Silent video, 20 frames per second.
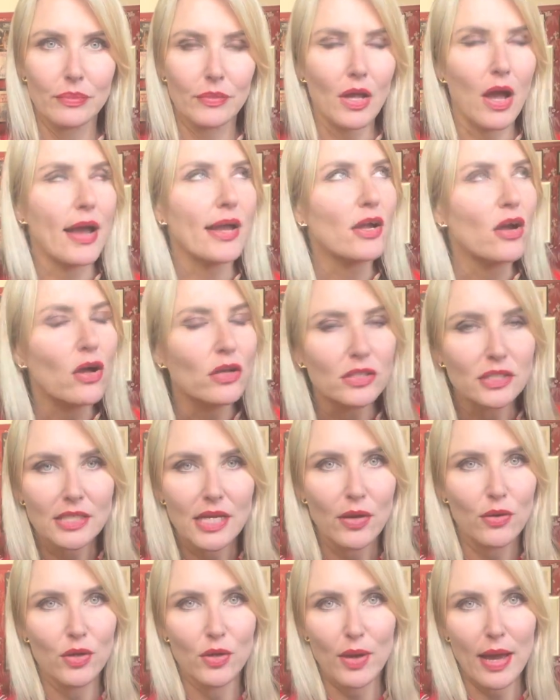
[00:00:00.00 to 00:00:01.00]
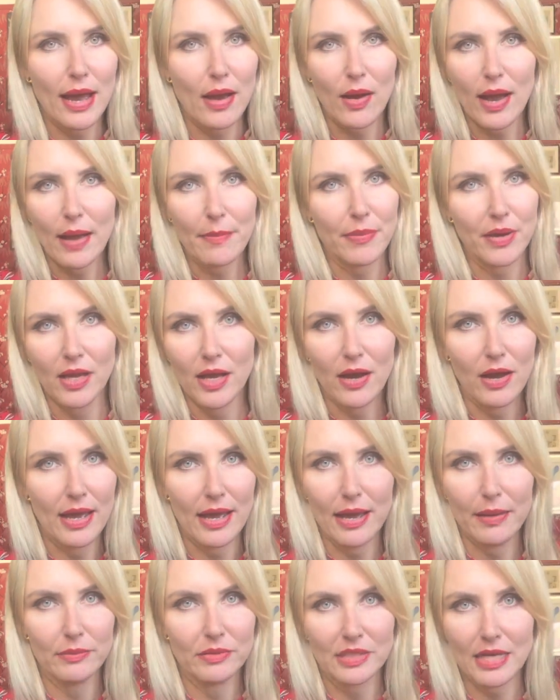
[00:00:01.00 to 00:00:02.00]
I can't tell you how happy I
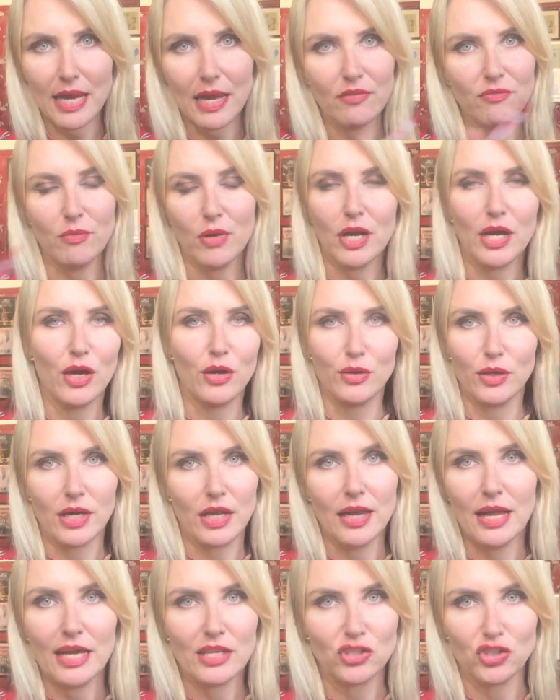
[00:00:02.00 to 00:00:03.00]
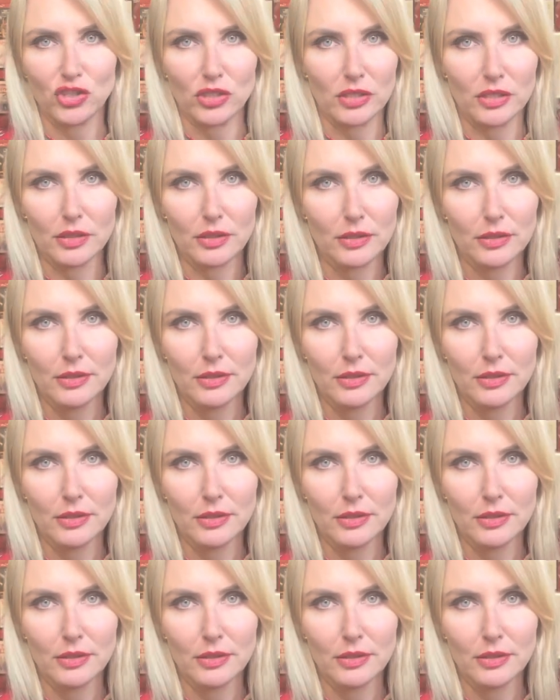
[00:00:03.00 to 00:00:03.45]
am to have my own collection.